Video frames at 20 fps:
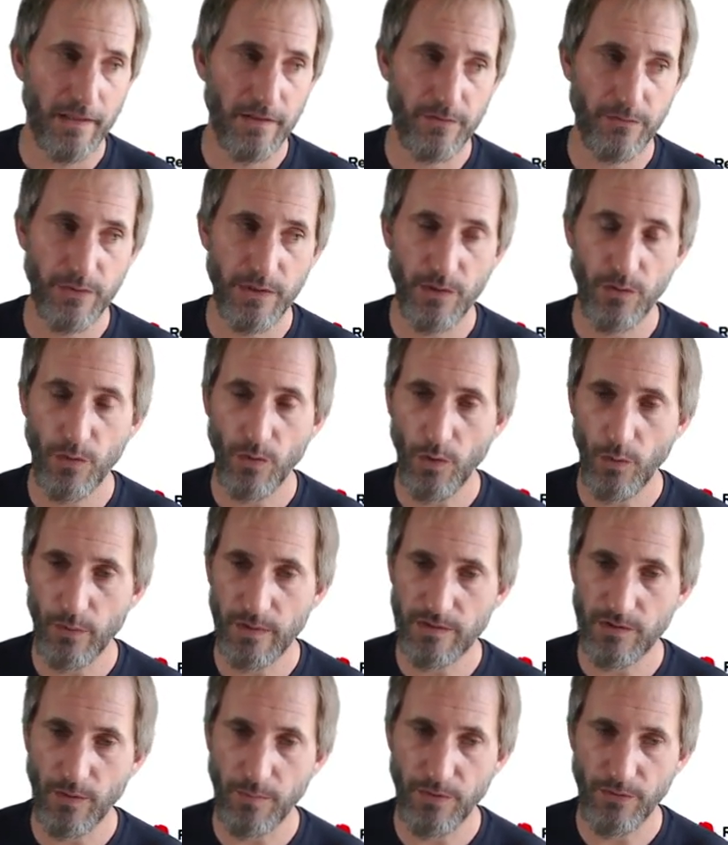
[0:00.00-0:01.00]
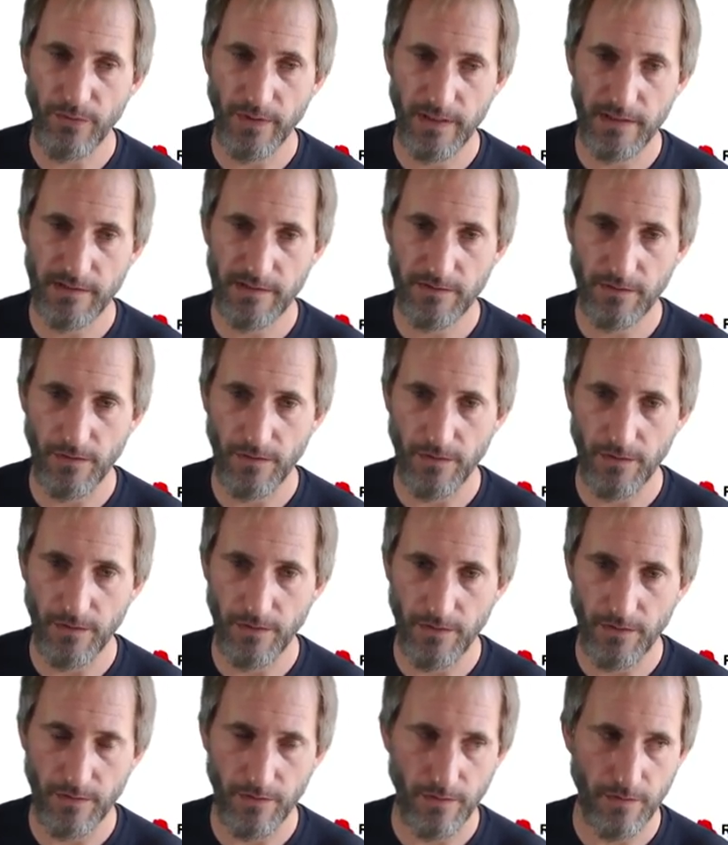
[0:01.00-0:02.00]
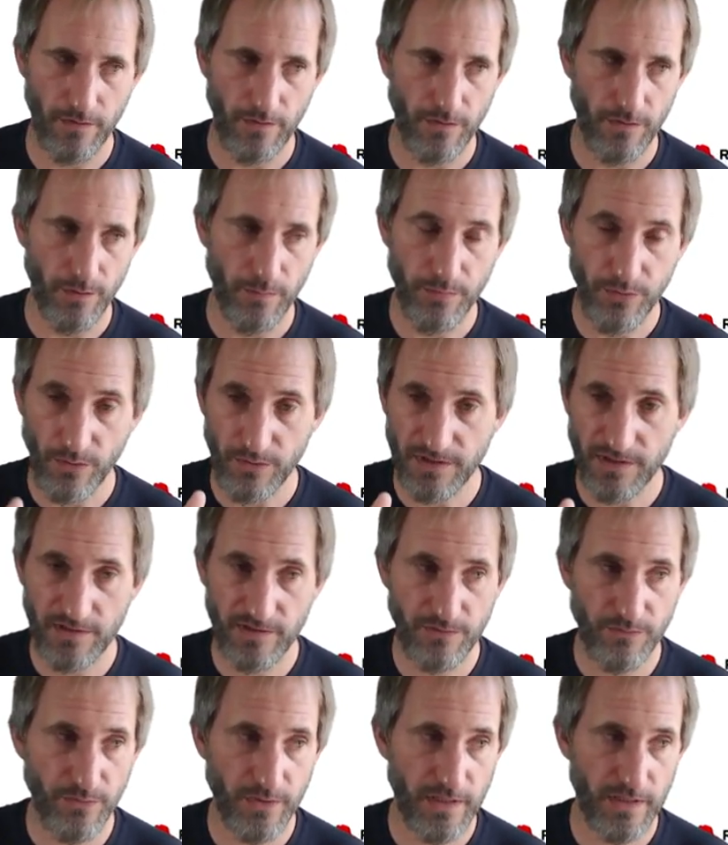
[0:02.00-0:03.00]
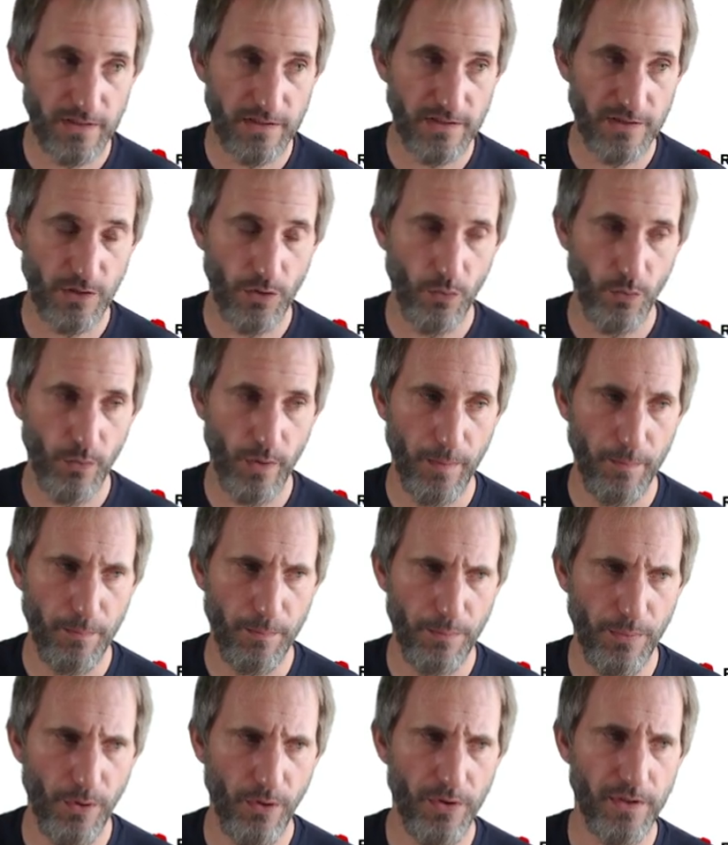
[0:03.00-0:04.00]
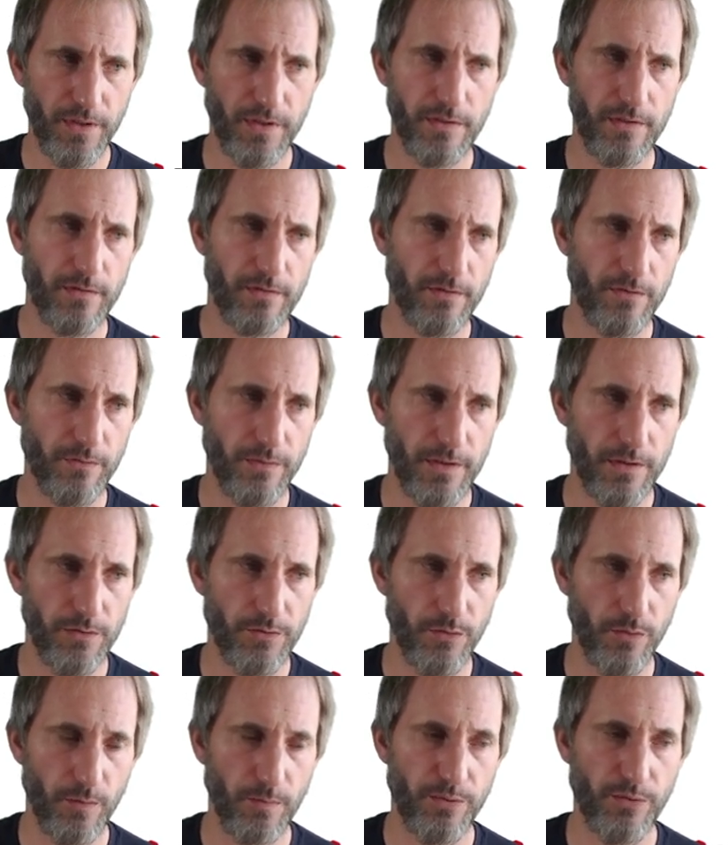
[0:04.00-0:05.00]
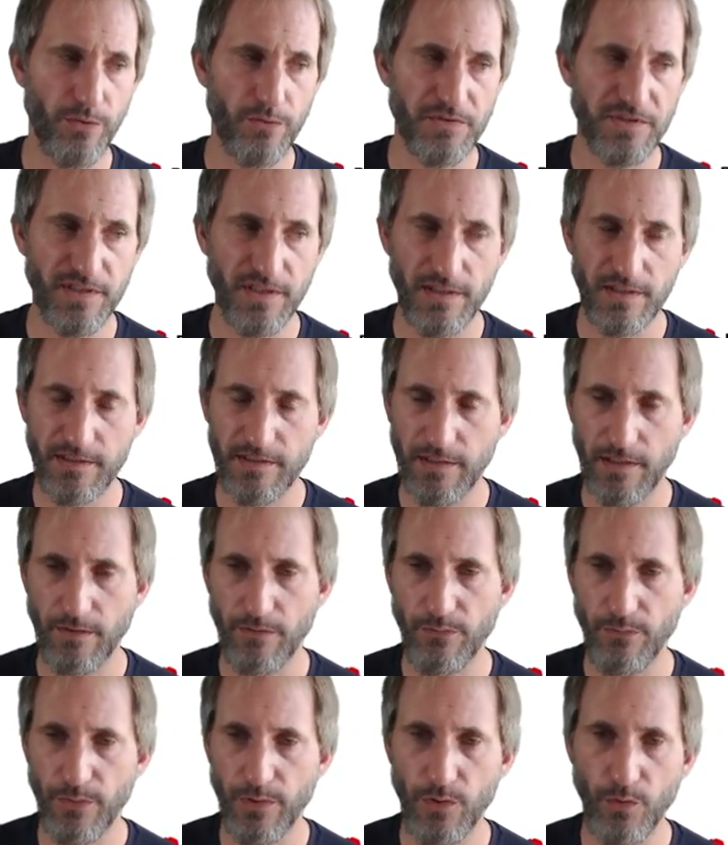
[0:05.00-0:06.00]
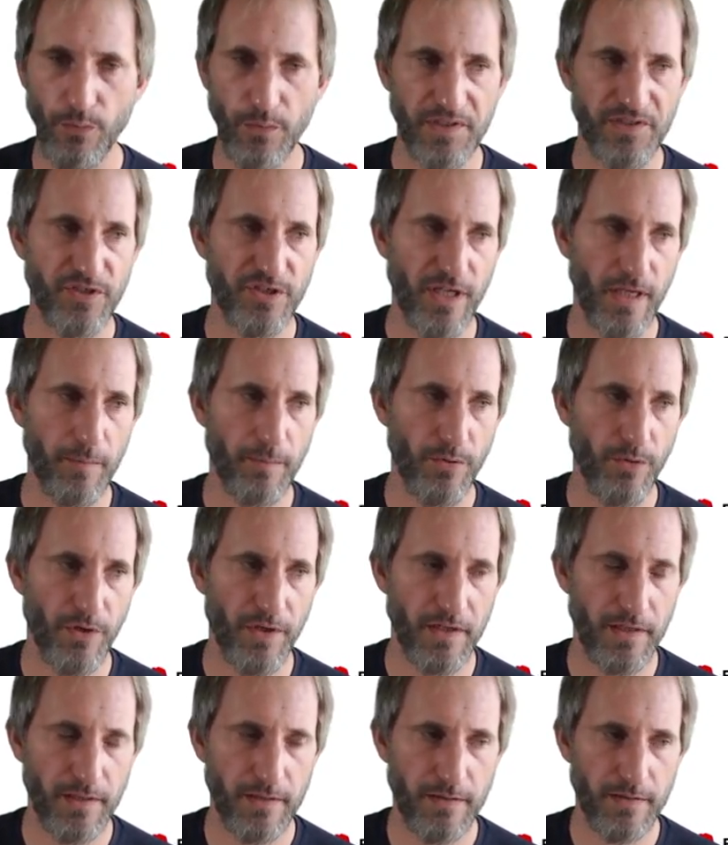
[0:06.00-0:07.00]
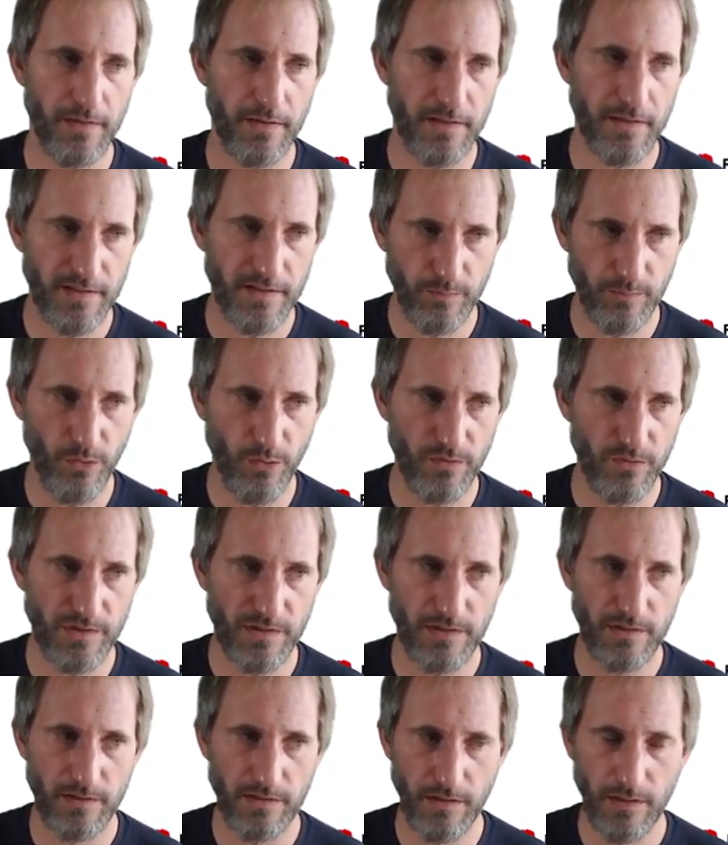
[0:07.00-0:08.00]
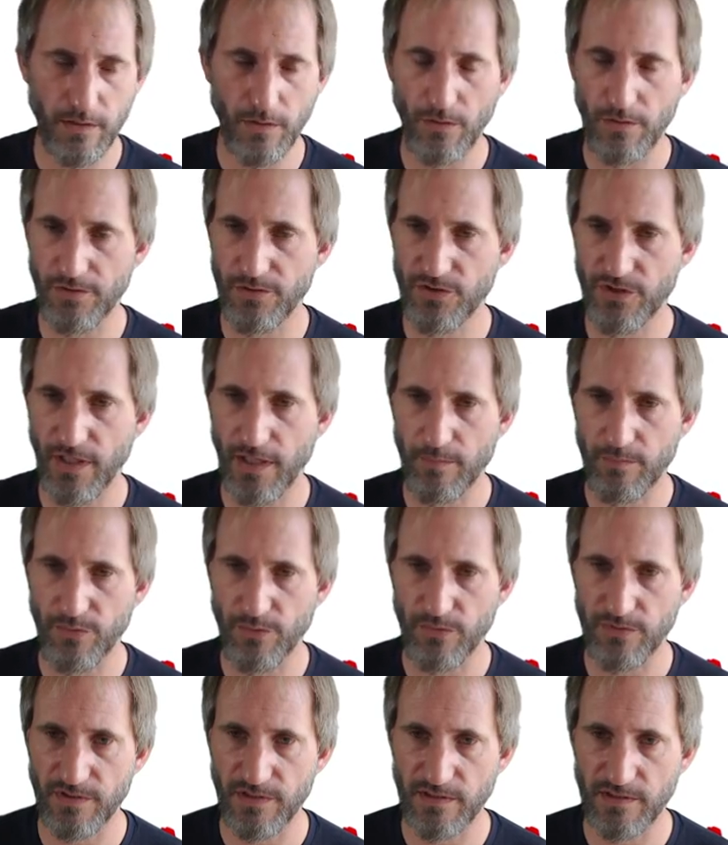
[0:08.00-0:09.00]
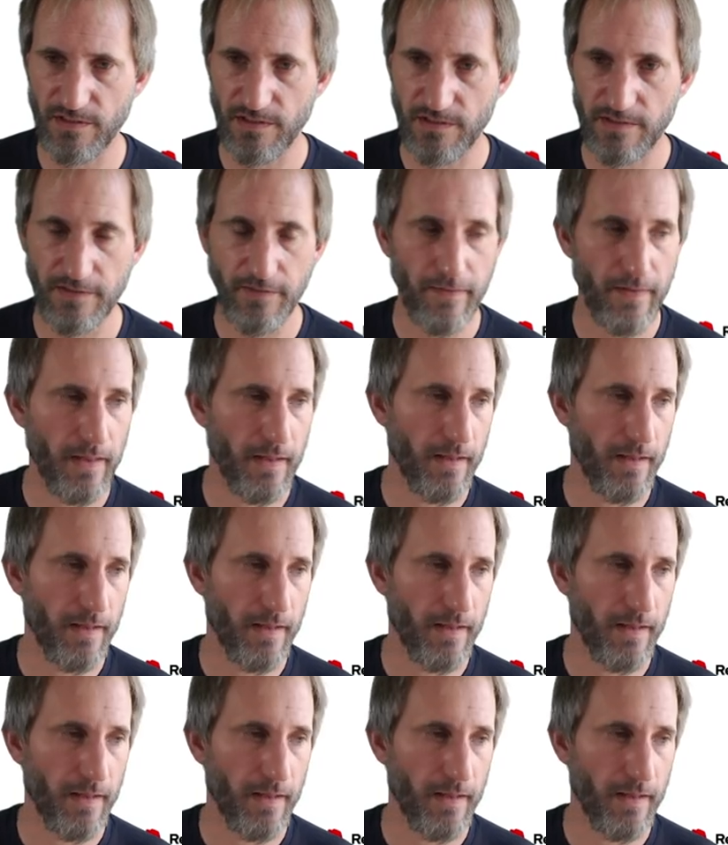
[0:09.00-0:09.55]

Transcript: Creo always operates on on a, on a process tree, so we point Creo to a process, and Creo will checkpoint this process and all child processes.